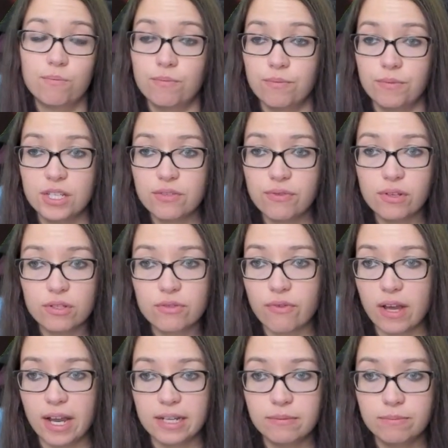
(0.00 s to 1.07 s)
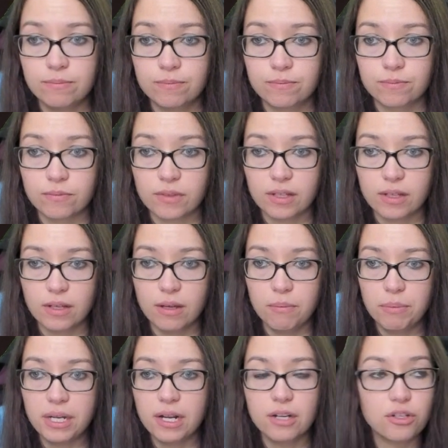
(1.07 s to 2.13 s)
This feels fine. A bit
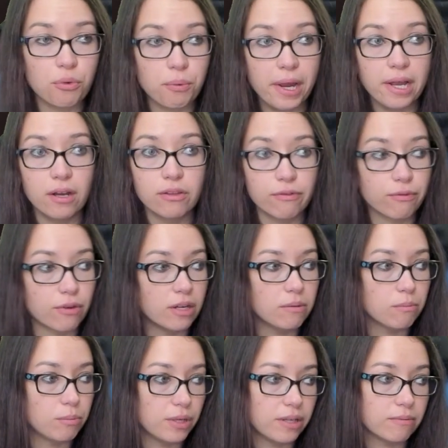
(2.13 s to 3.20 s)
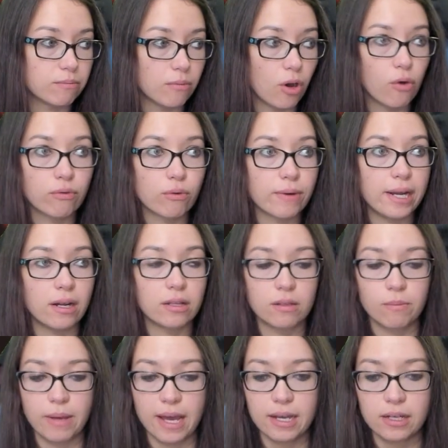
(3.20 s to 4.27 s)
underrate on the front, but overrate on the
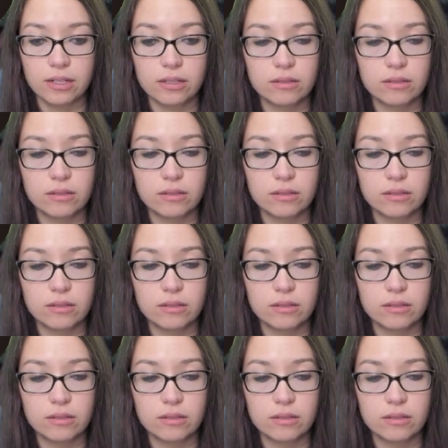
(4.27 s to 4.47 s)
back.